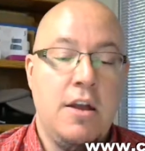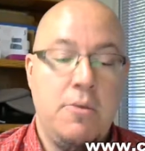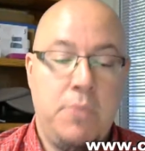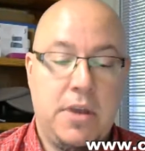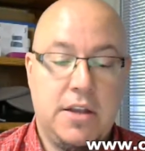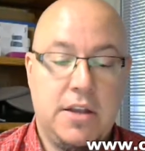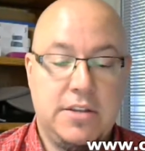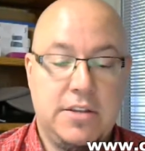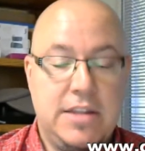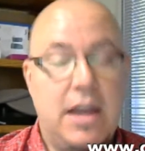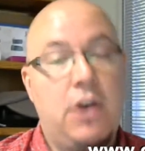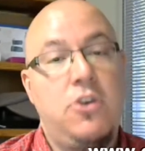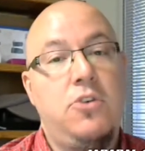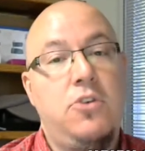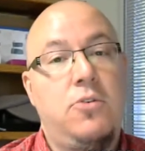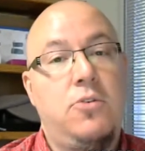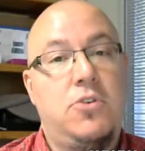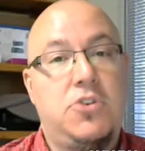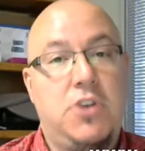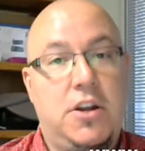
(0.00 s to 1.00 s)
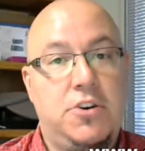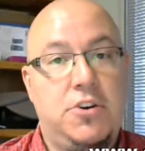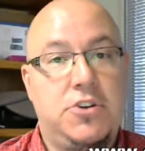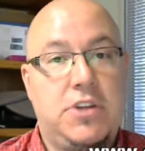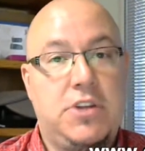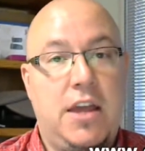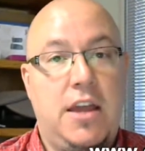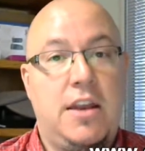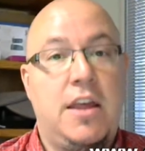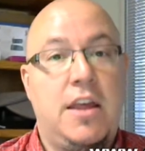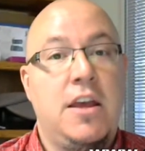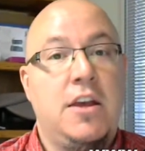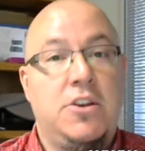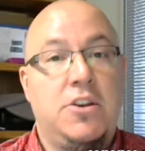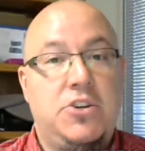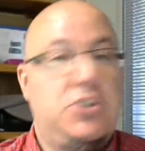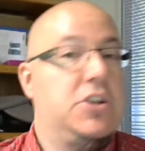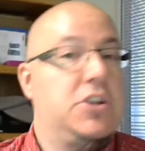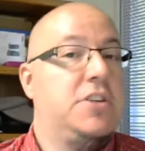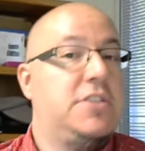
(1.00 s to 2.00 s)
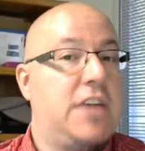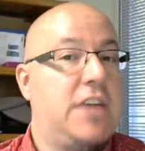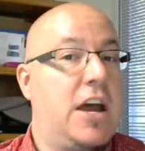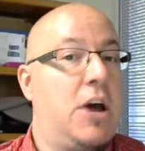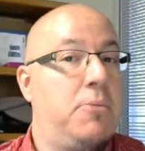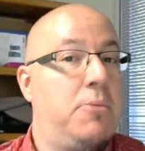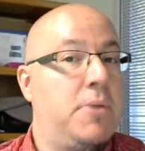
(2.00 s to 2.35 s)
because now you should understand just how